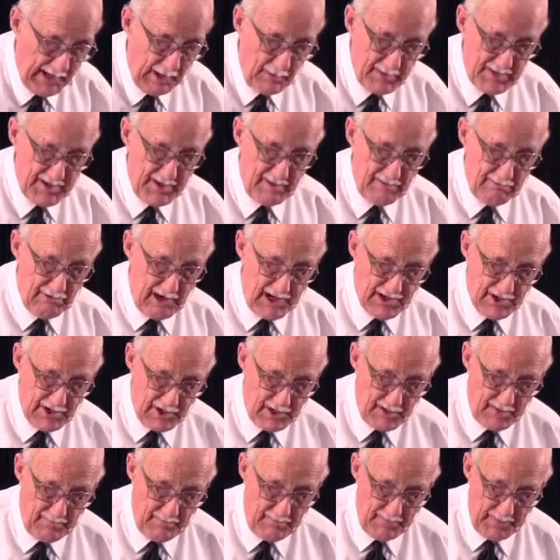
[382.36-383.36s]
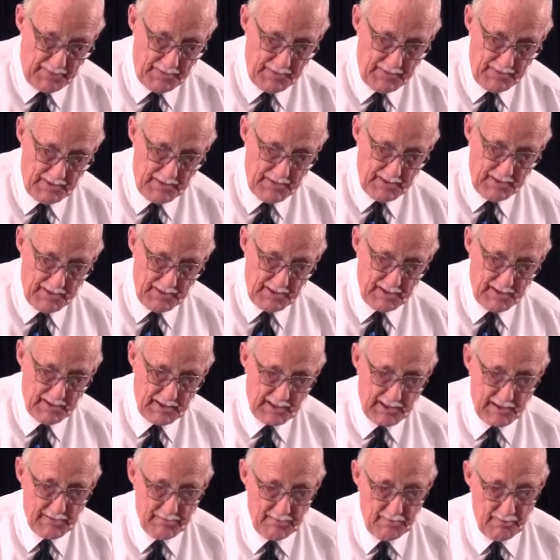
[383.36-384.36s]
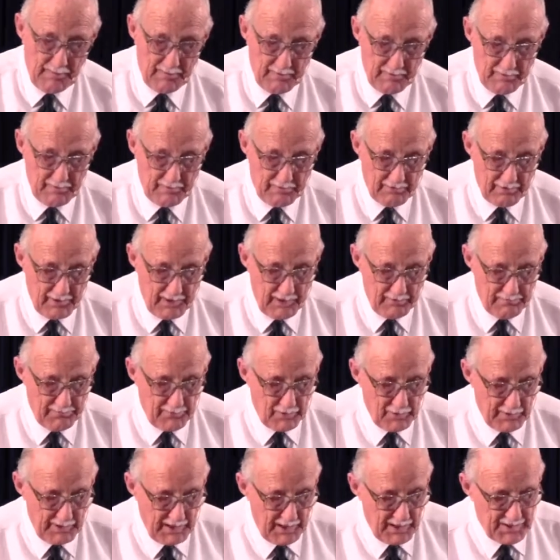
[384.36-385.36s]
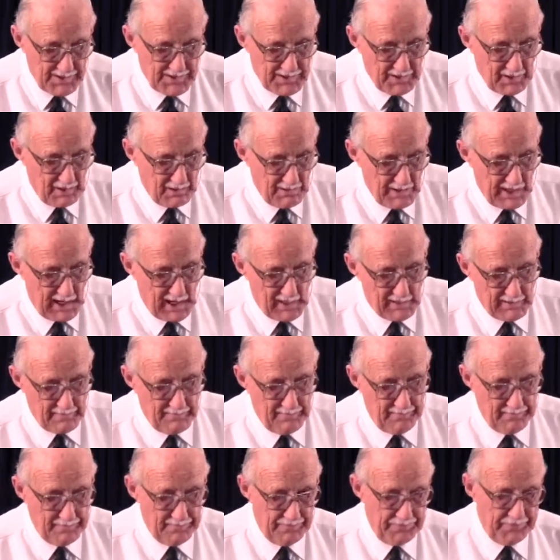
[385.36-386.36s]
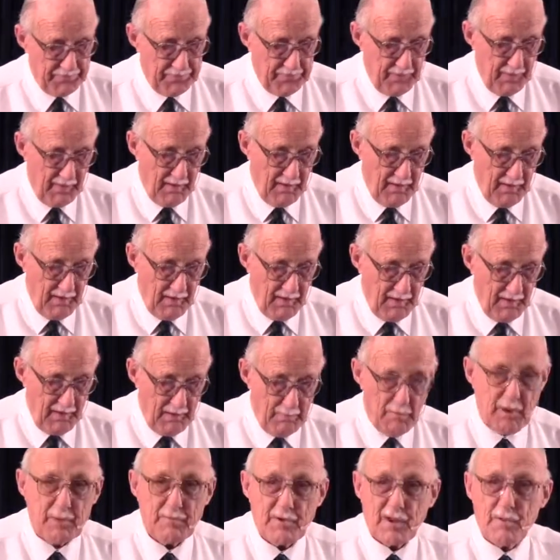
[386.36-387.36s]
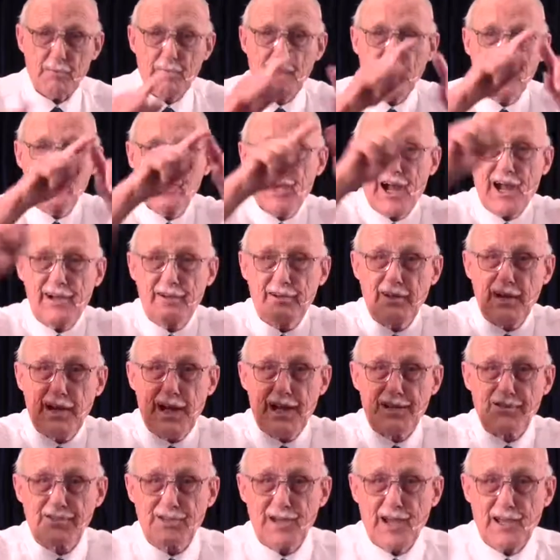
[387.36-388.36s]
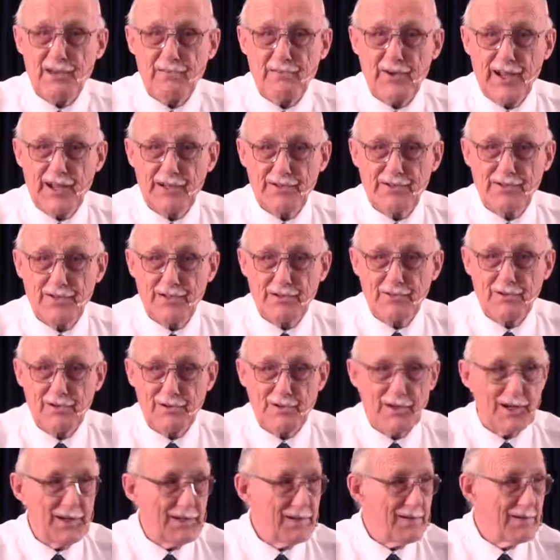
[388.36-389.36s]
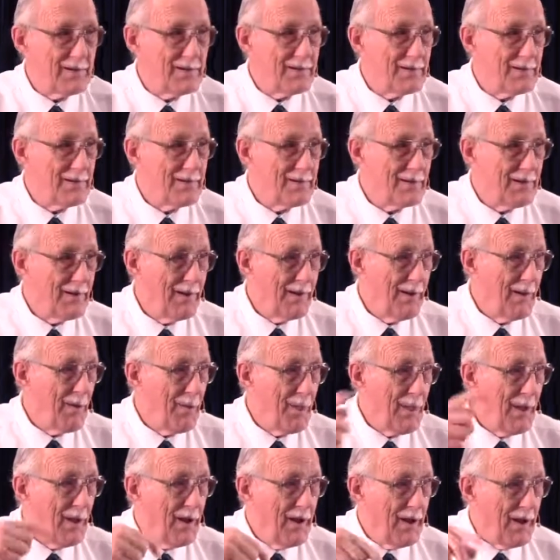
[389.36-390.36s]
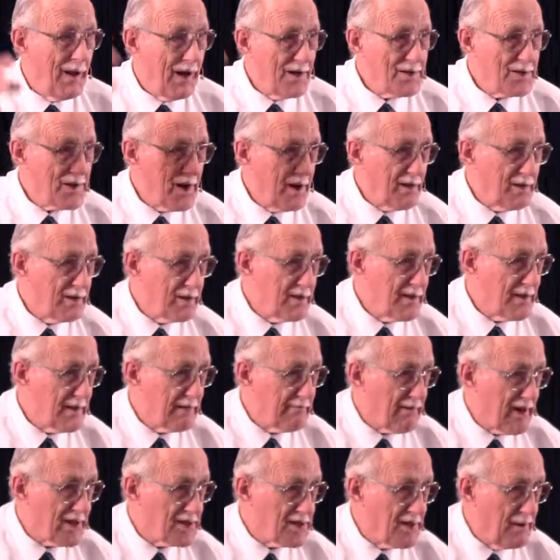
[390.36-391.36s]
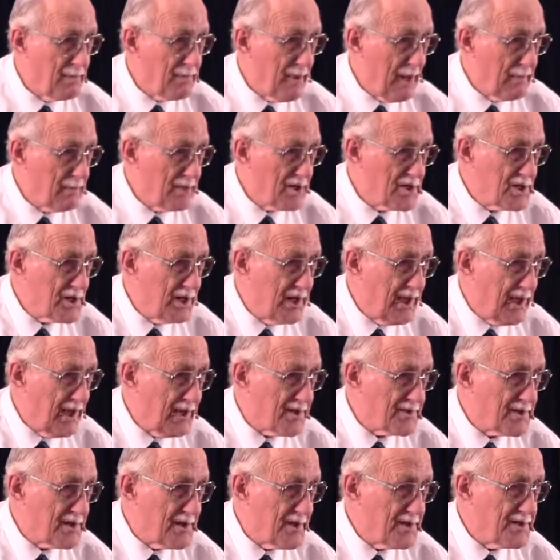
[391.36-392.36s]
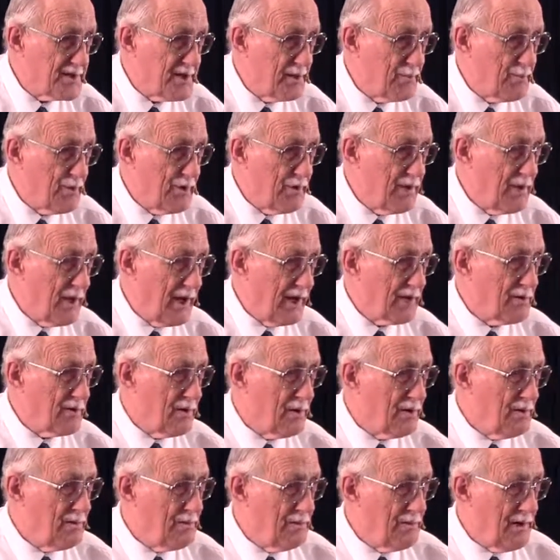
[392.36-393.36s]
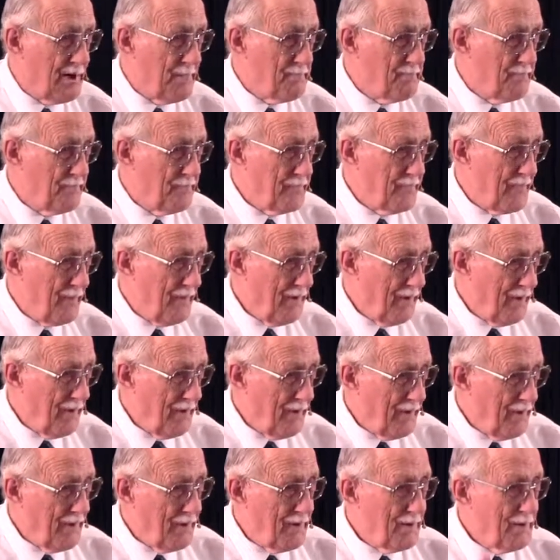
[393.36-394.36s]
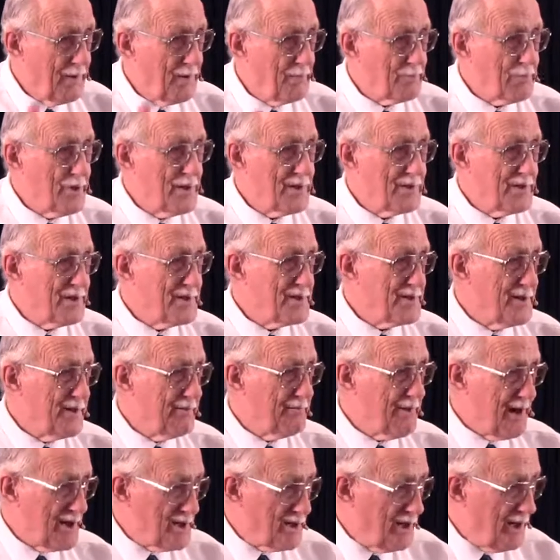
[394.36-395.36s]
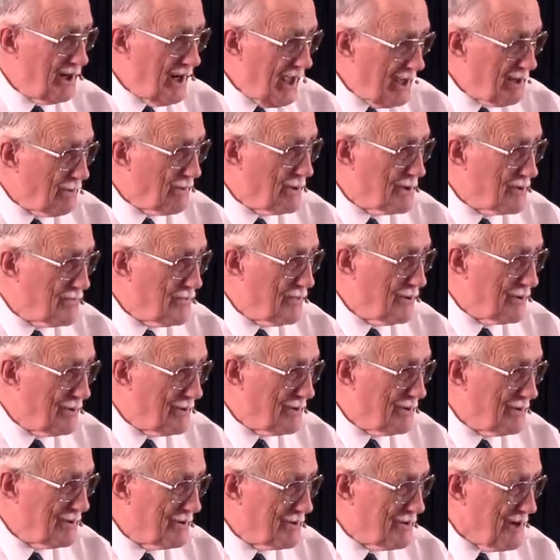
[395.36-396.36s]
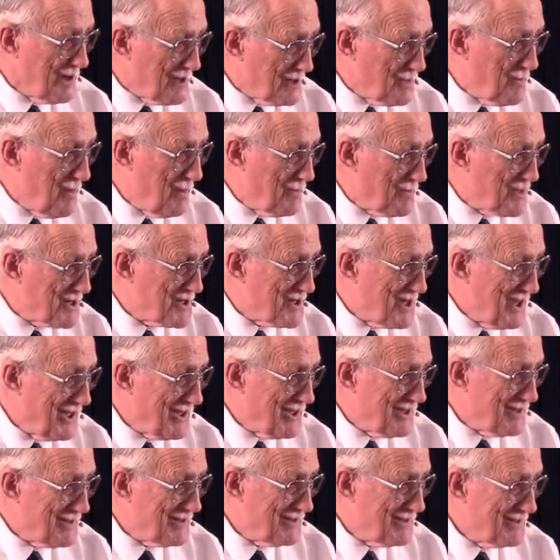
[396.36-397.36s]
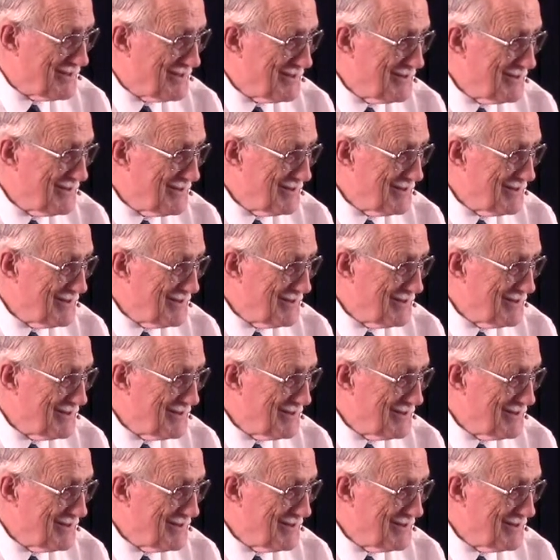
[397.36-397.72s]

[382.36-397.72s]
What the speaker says: when I was in Russia 3 or 4 years ago now, remember the big chart on Last Day events that you got? I showed it to the Russian publishing house, and I said, "Would you like to print this in Russian language for your church members here?"